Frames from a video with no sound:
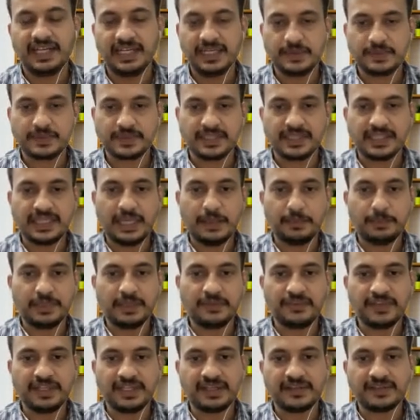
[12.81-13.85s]
helps in the
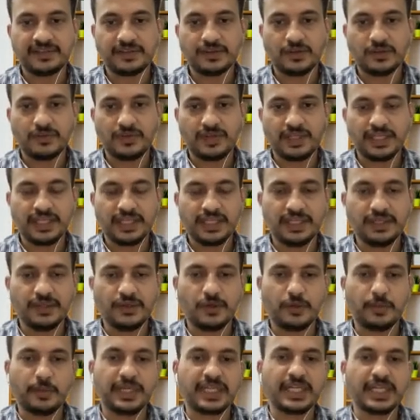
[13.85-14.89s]
amplification of DNA
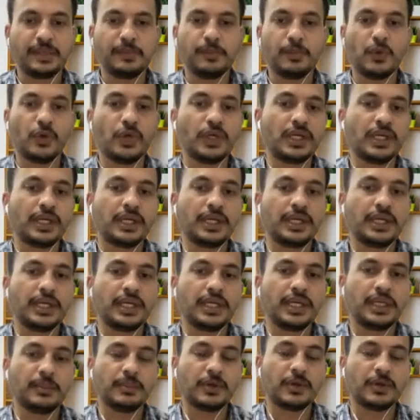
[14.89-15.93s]
or making more number